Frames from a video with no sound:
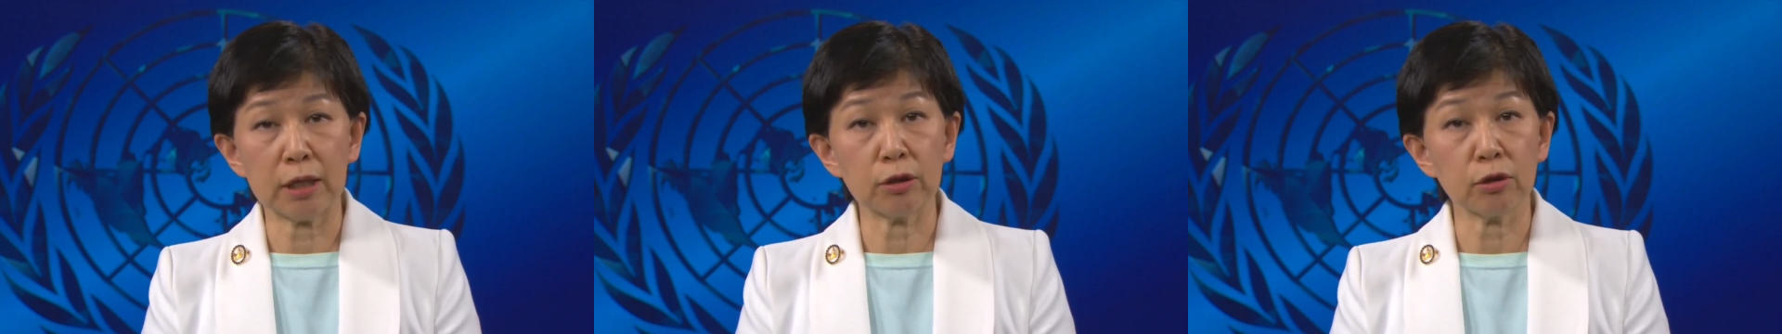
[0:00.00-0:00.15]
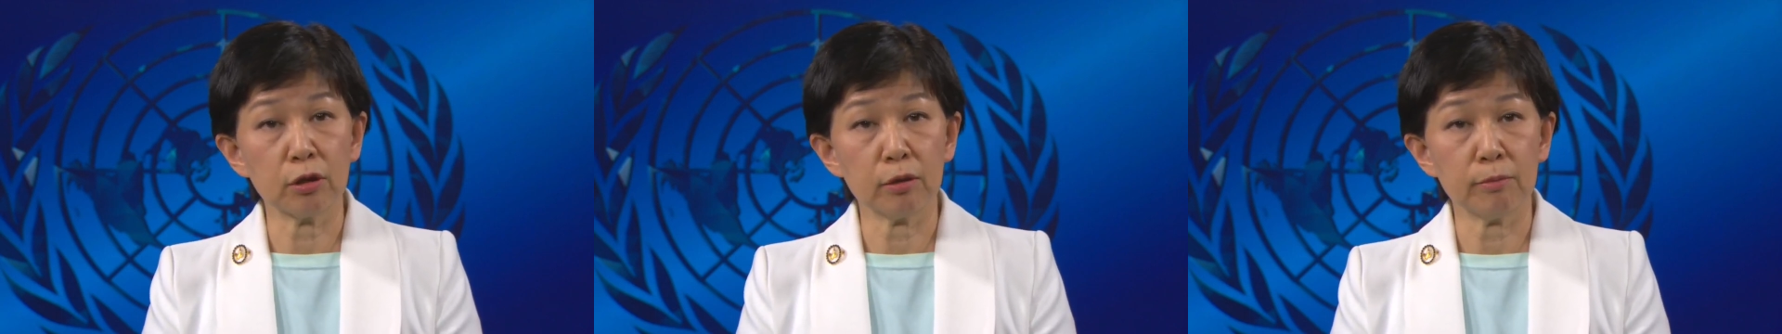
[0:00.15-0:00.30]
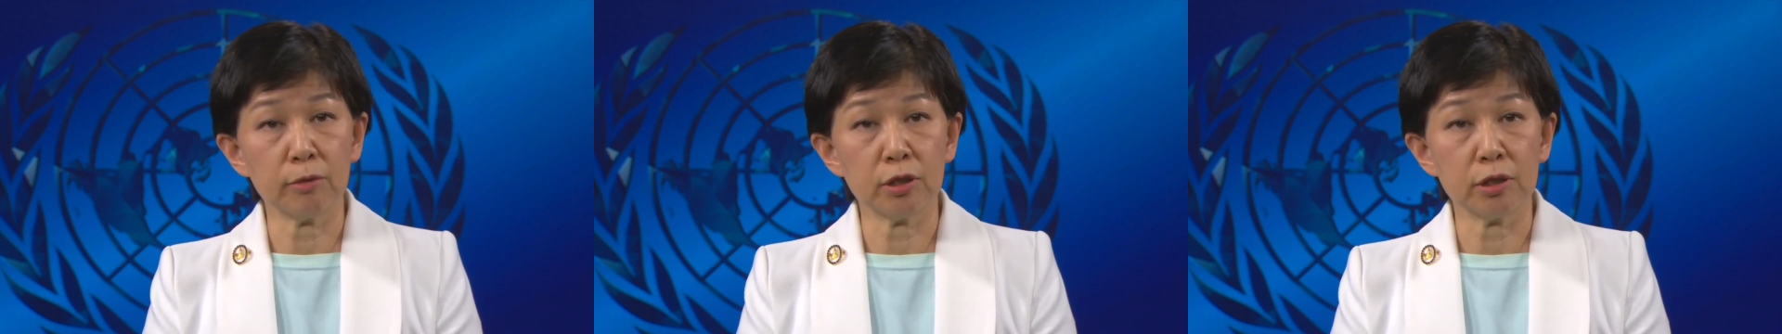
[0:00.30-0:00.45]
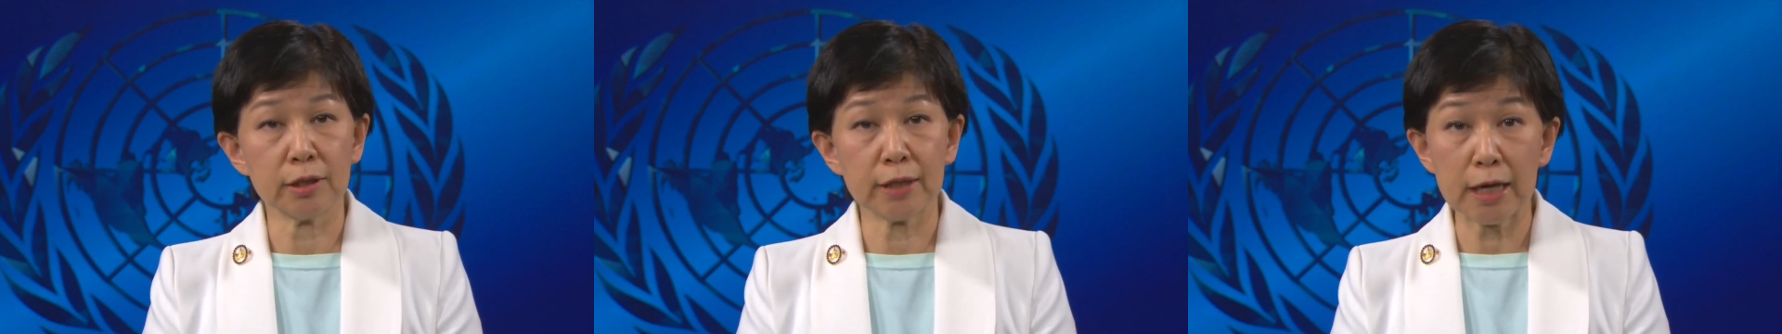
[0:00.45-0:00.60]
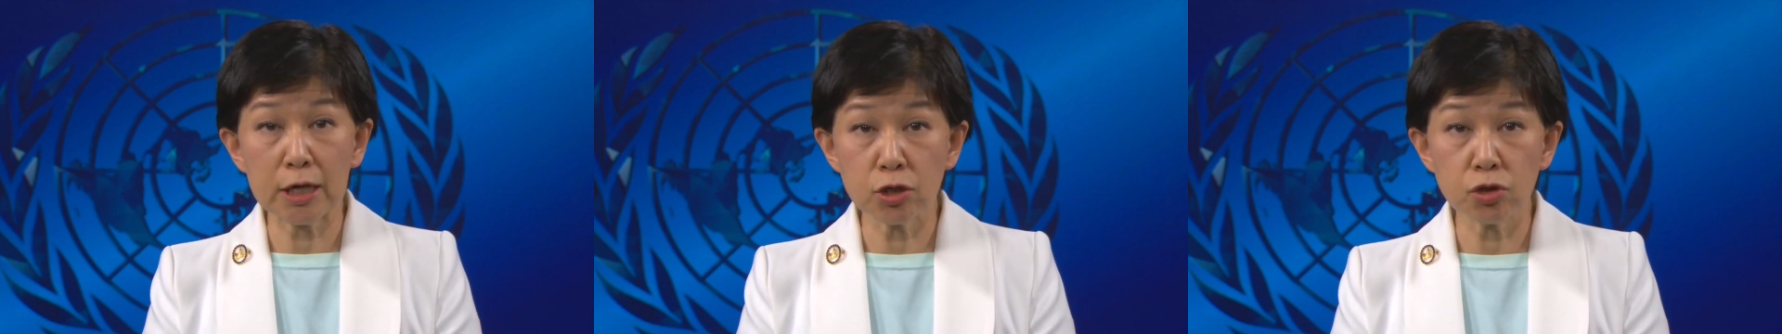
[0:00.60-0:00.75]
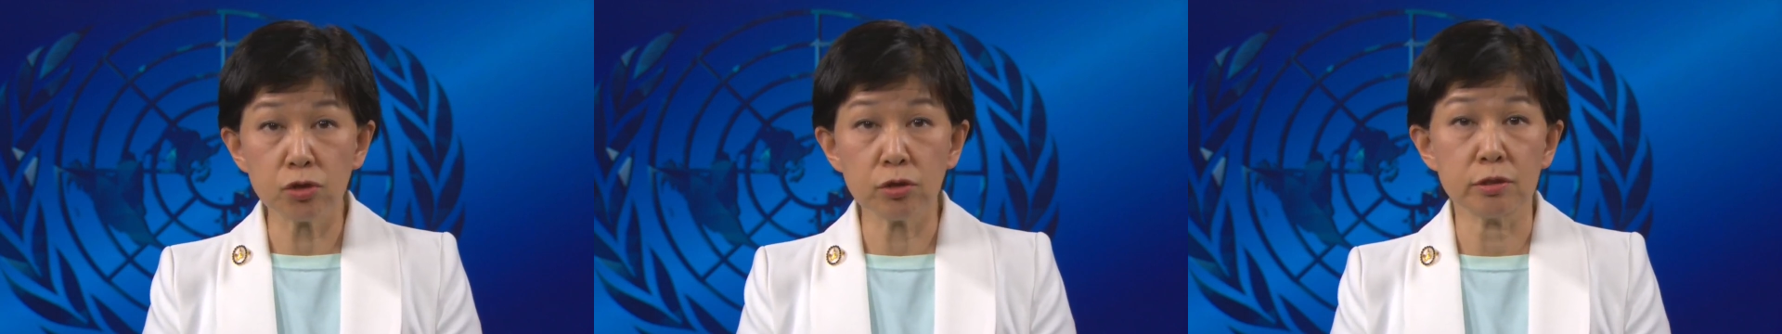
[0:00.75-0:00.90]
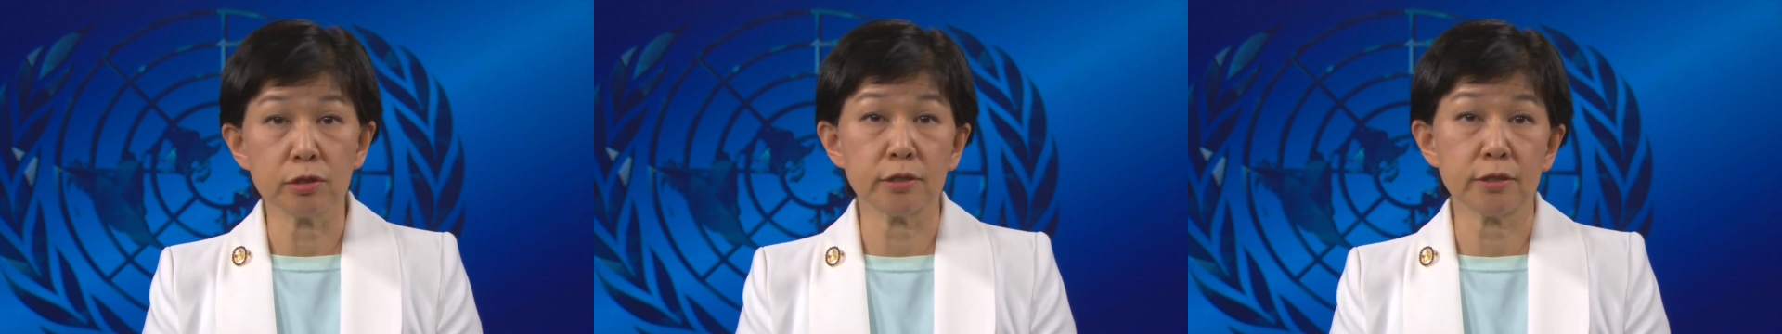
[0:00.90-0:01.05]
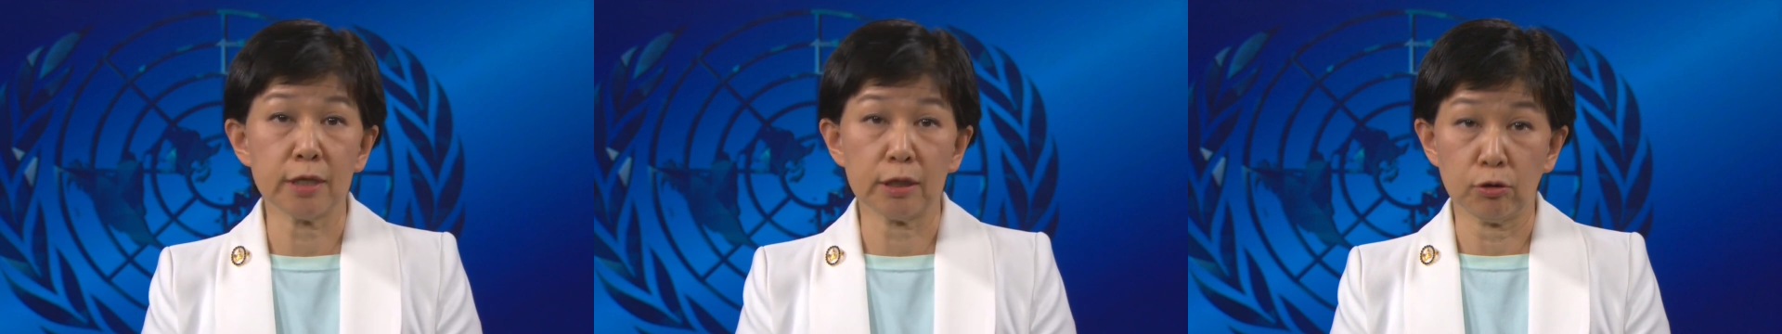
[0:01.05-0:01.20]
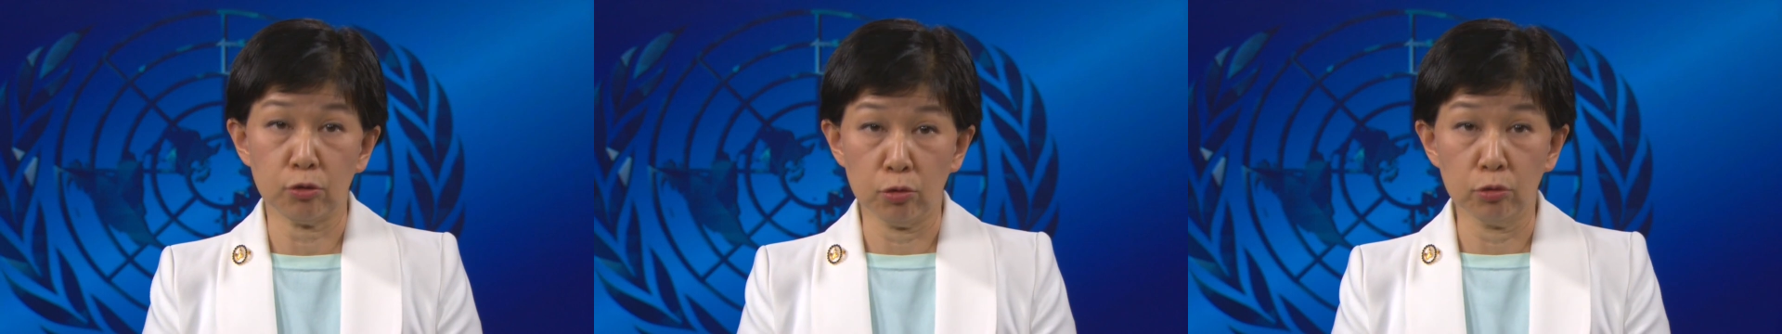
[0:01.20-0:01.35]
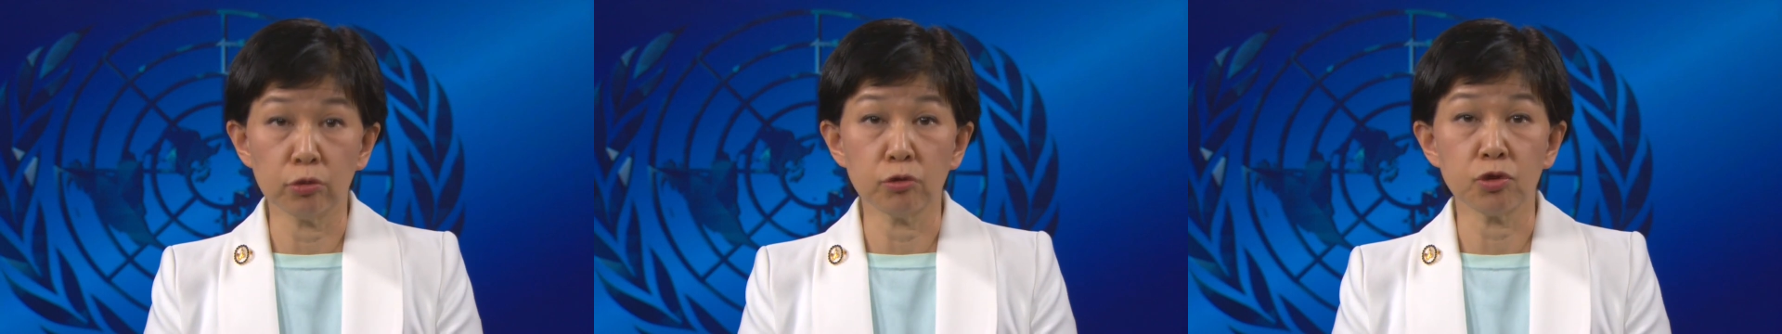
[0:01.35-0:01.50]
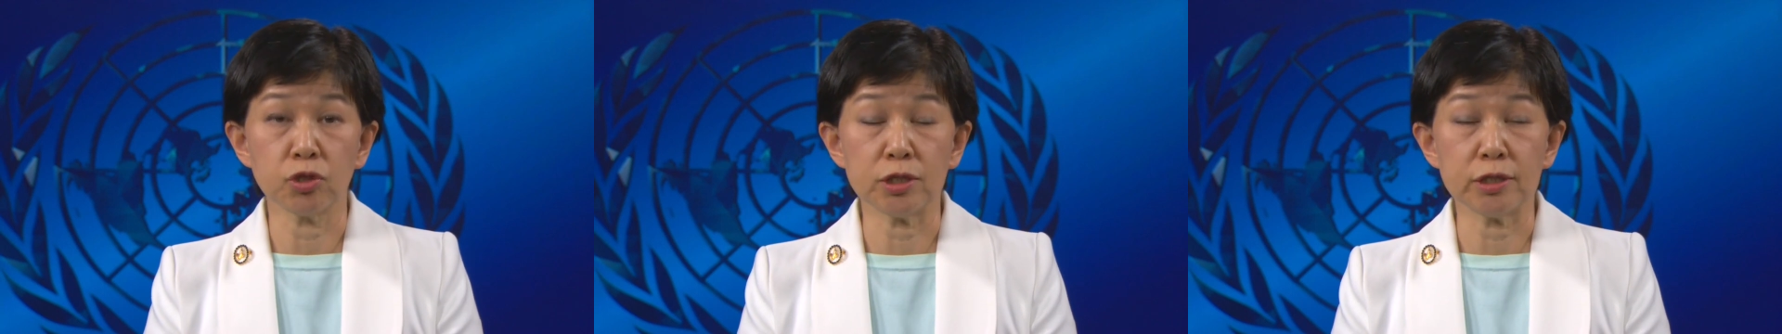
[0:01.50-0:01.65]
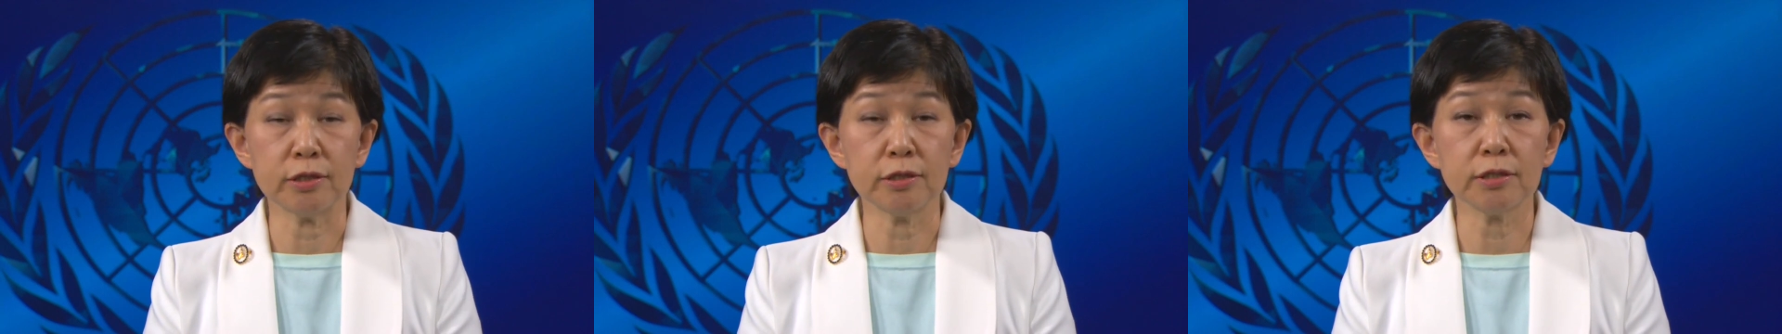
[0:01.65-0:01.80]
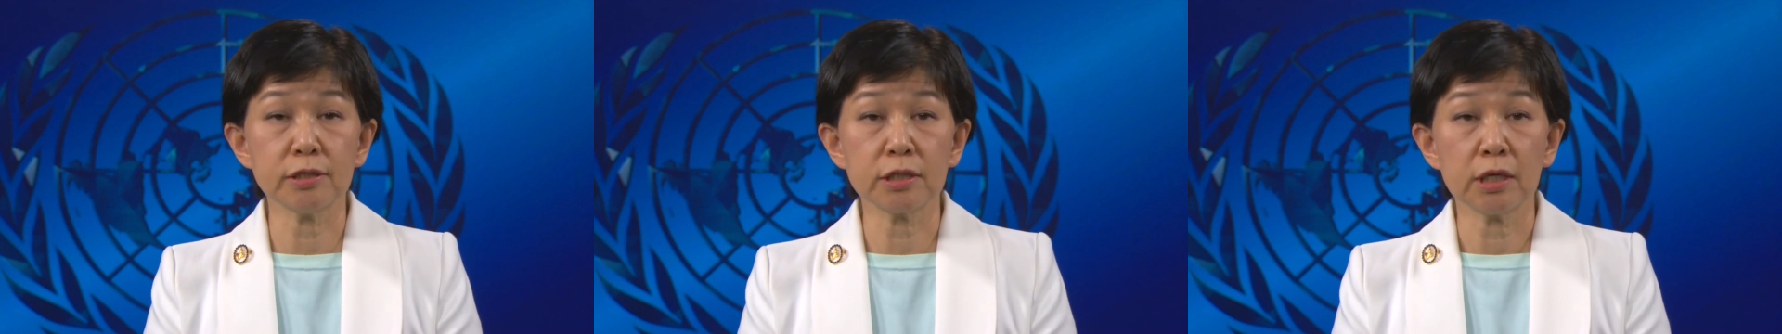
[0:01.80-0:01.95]
and communications
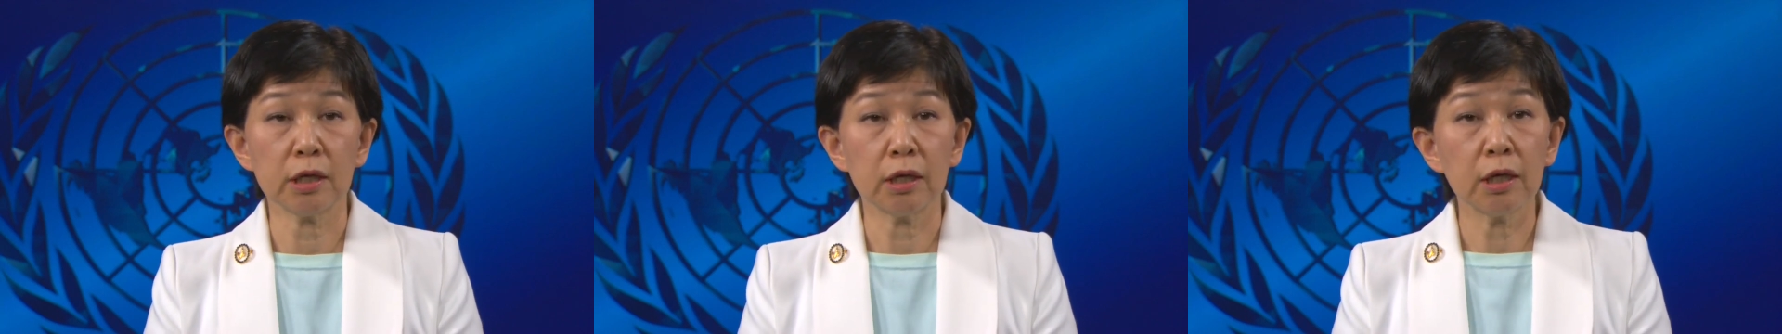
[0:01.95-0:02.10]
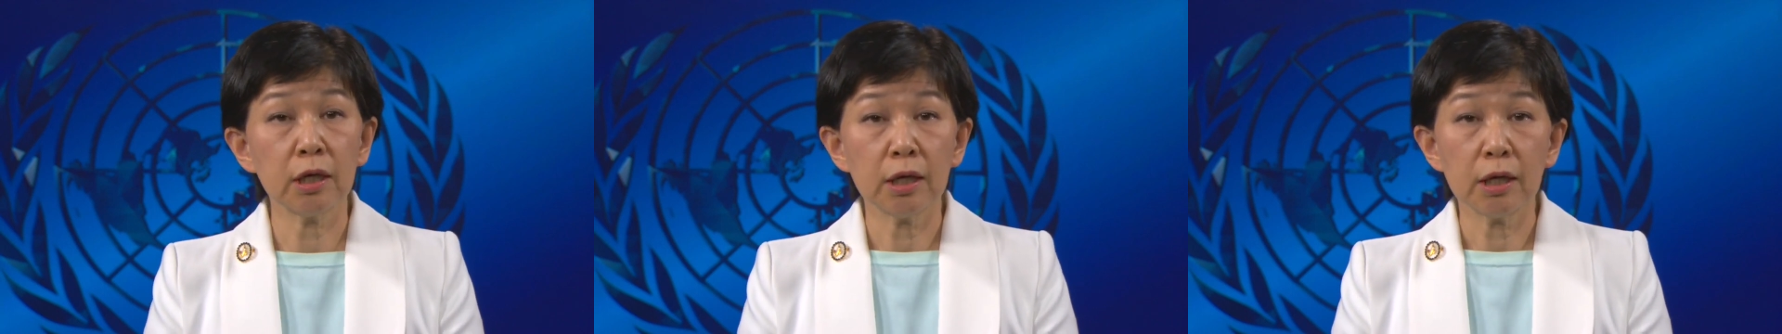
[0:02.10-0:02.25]
technologies